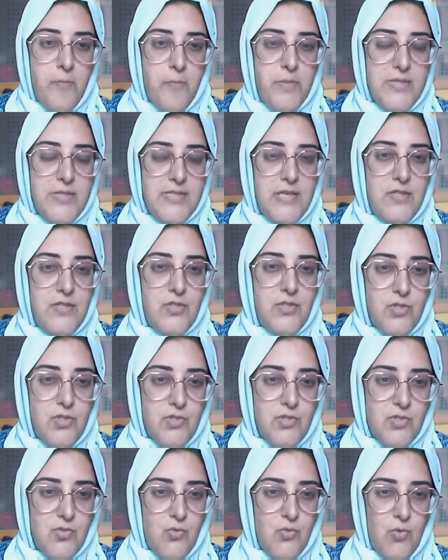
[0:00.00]
present it to the
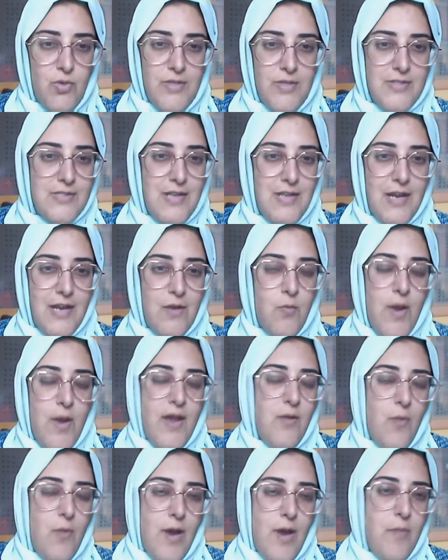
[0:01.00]
school. It's like,
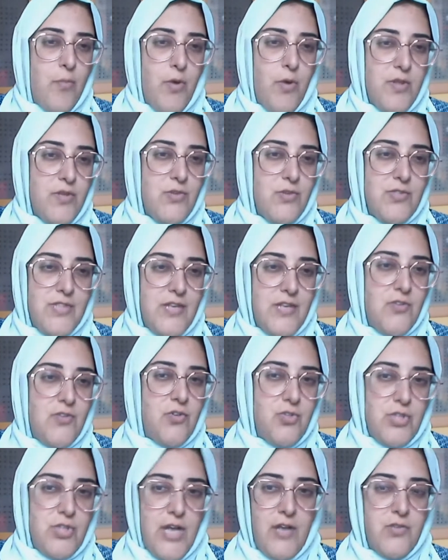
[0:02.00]
why bother to send your
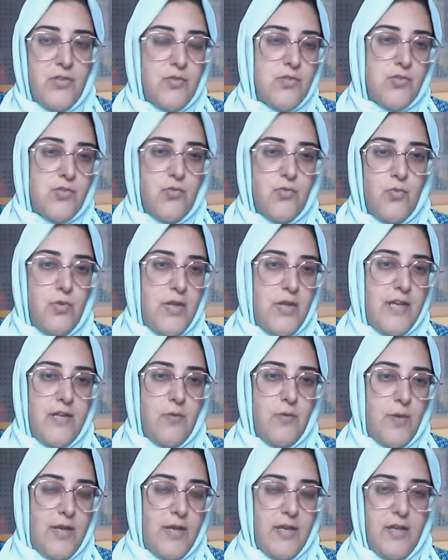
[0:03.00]
child to school
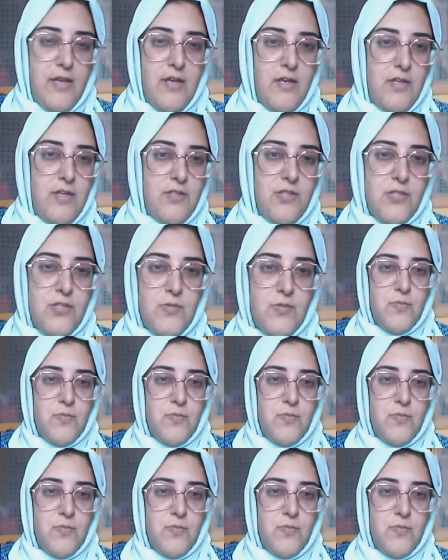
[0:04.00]
anyway? Just,